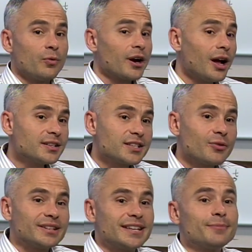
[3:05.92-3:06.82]
We are
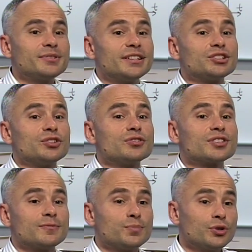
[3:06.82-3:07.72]
also attempting to use
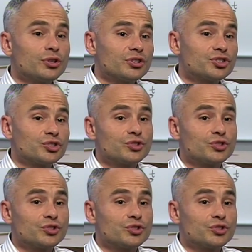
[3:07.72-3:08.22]
computers